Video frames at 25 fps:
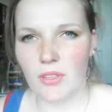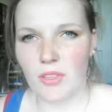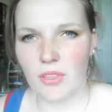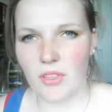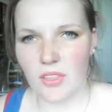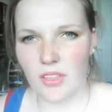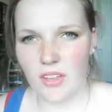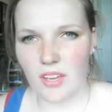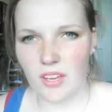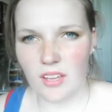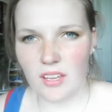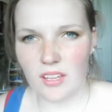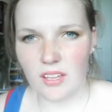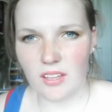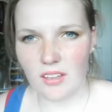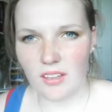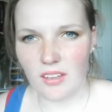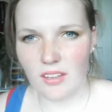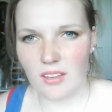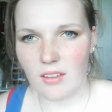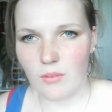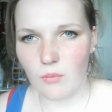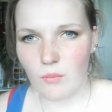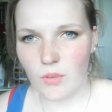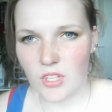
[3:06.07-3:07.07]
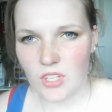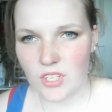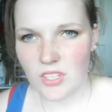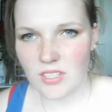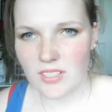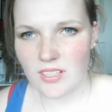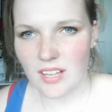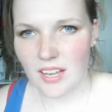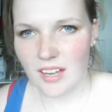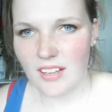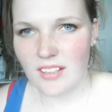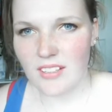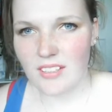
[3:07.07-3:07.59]
thick, which
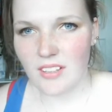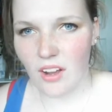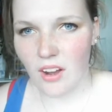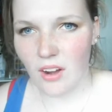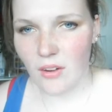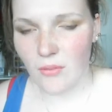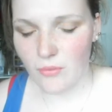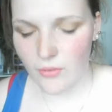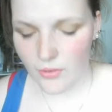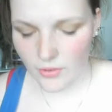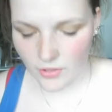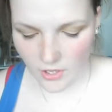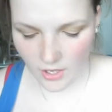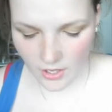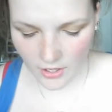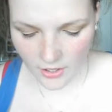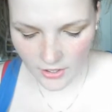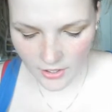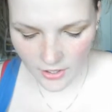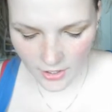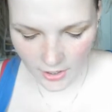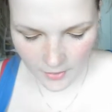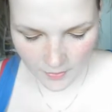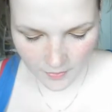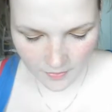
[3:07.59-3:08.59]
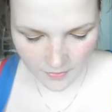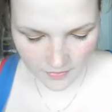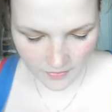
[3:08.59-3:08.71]
stays on for longer.